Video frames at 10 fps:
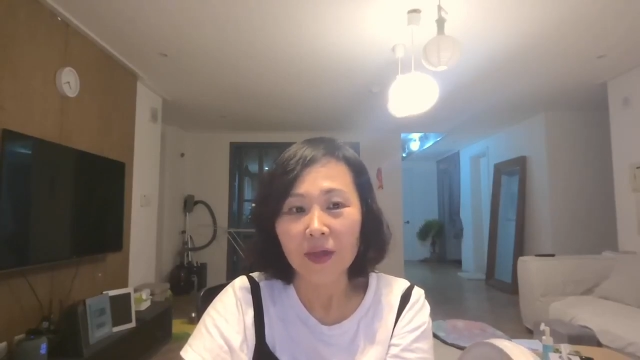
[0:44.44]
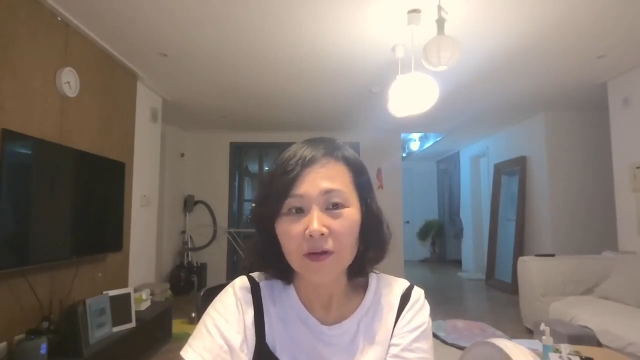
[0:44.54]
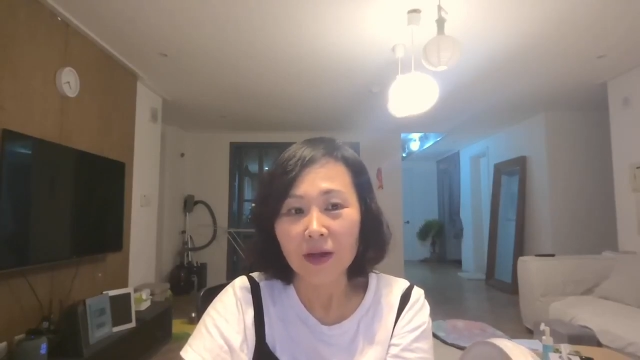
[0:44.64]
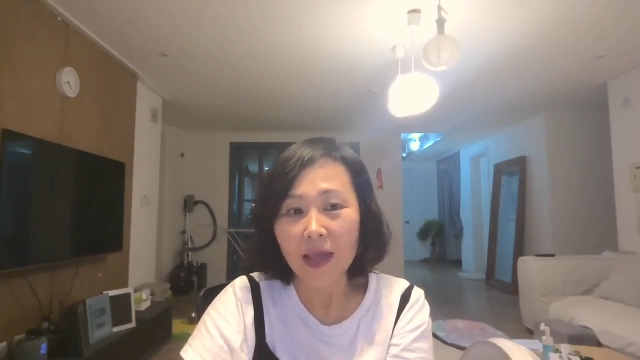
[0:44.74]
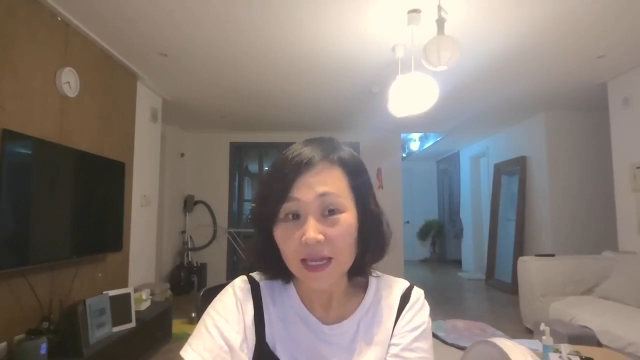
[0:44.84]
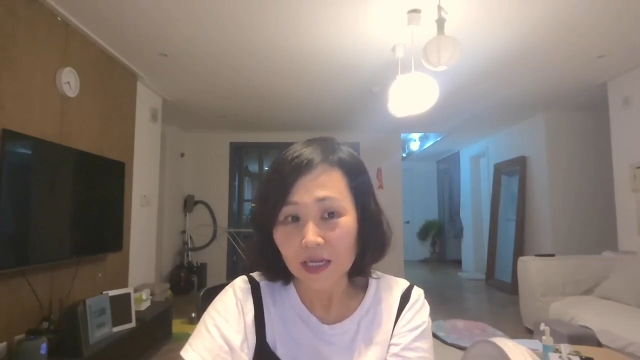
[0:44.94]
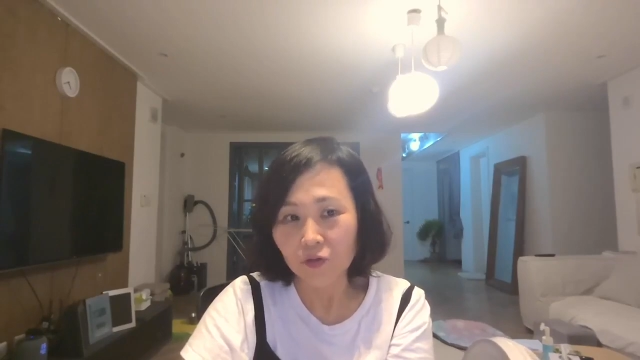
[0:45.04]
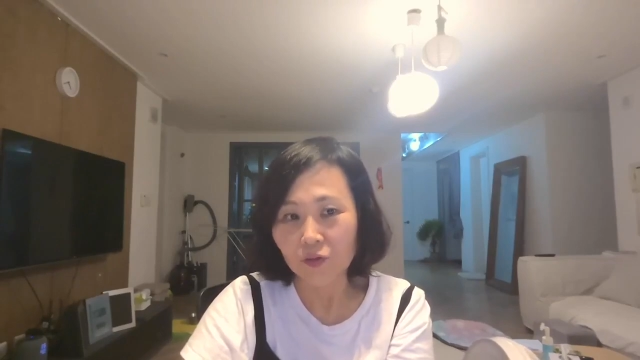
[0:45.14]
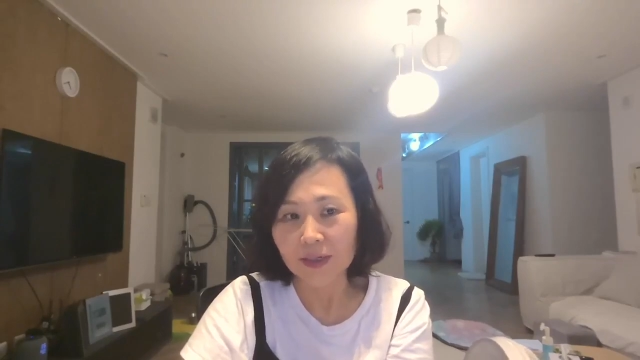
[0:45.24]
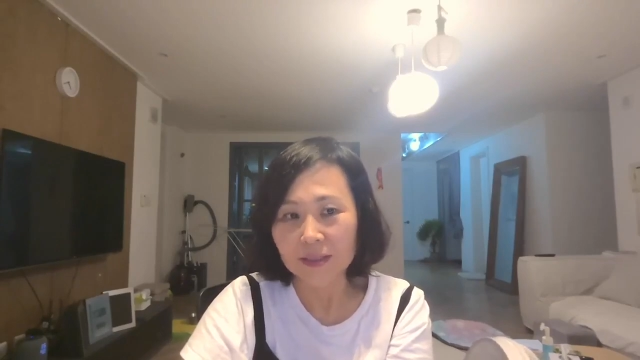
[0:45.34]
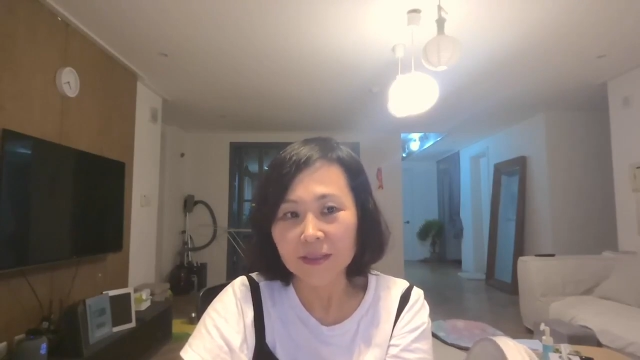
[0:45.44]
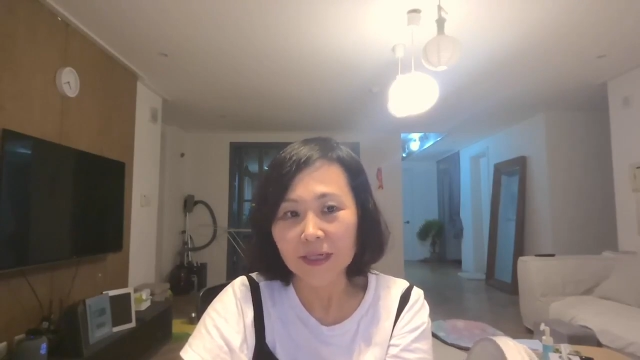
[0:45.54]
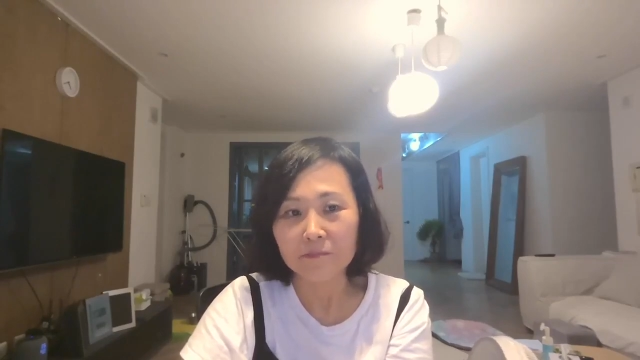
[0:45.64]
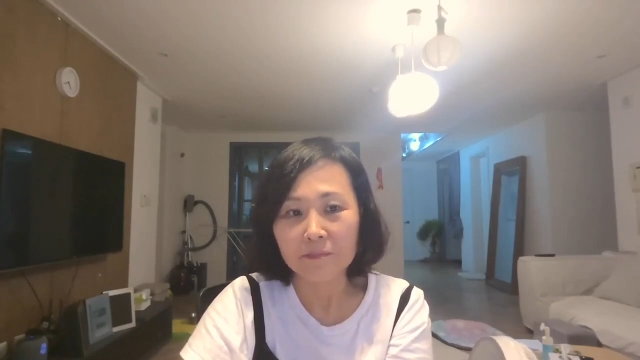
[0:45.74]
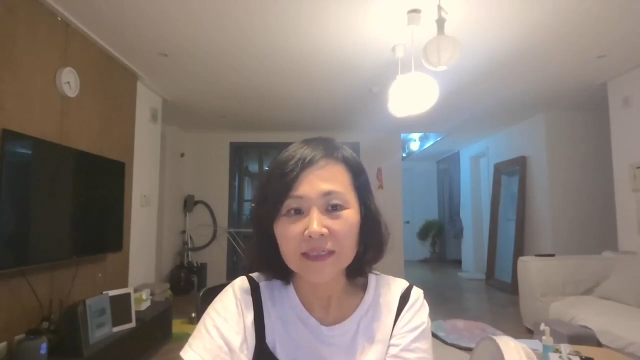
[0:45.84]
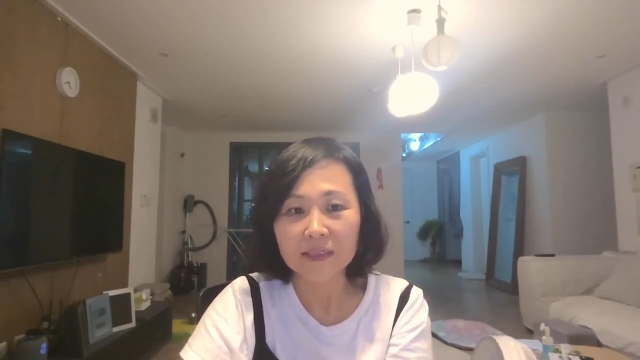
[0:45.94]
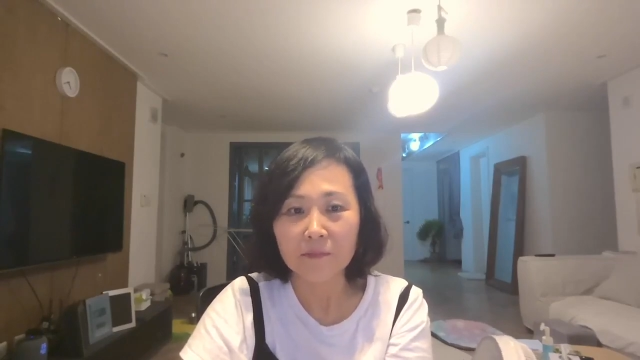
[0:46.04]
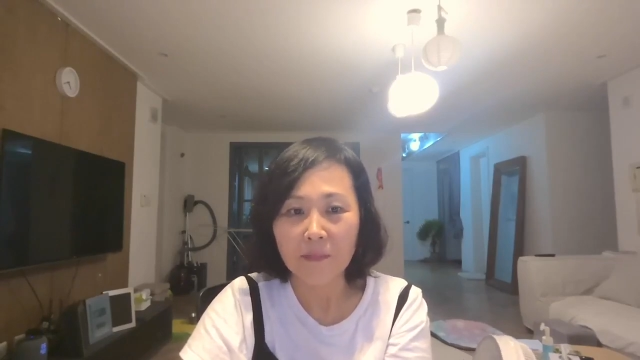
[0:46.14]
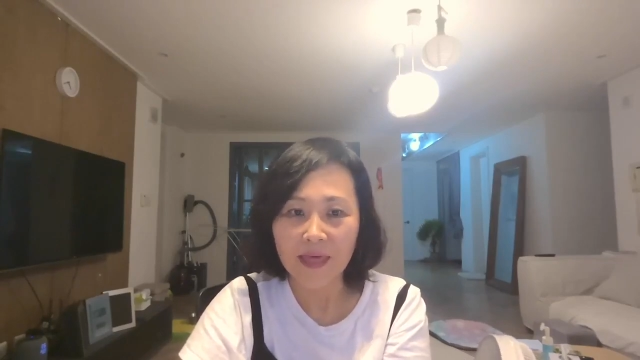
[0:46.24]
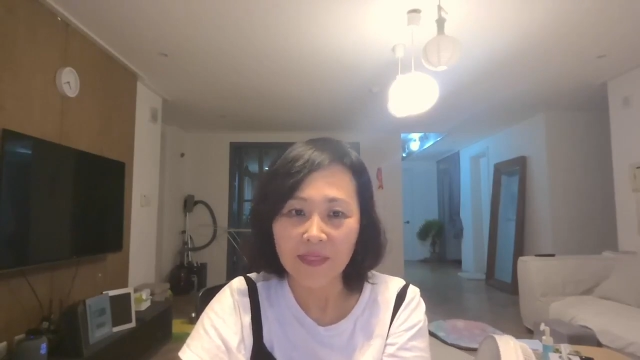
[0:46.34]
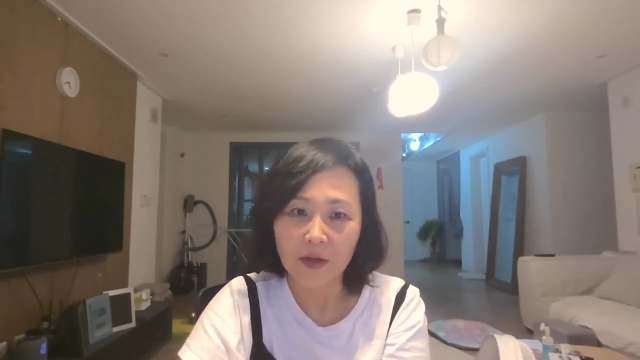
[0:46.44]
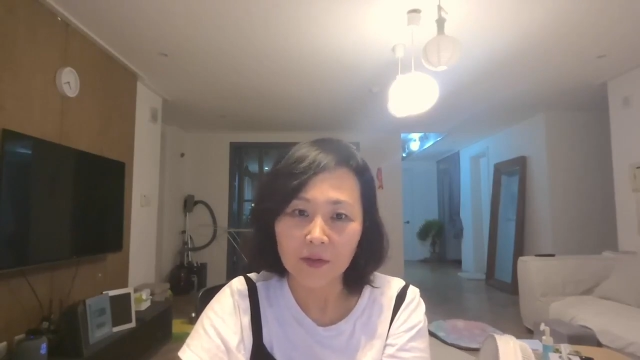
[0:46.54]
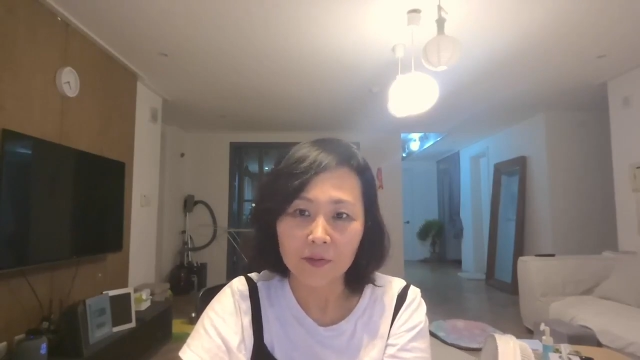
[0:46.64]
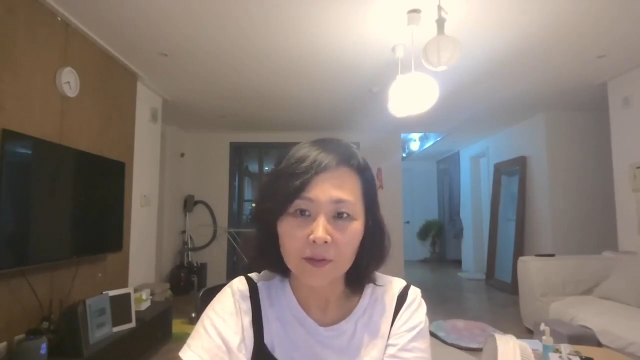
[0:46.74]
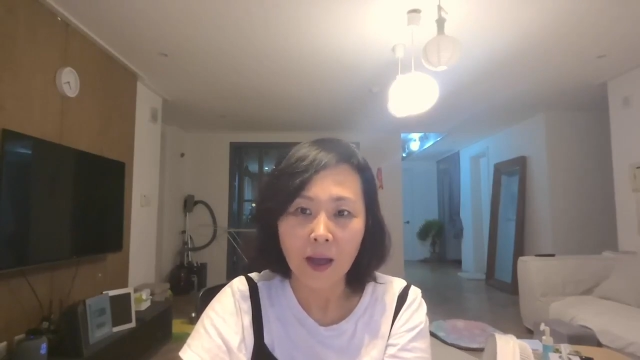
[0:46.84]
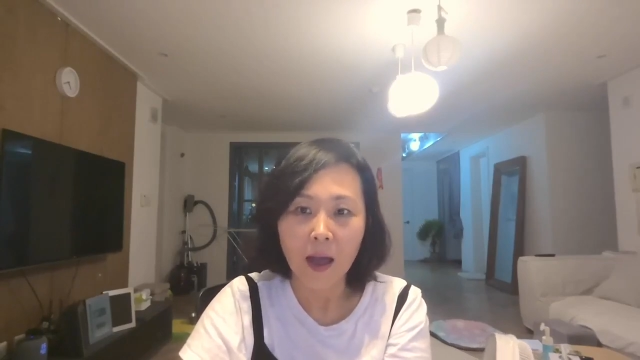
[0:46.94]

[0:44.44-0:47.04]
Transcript: Their interest in mixed methods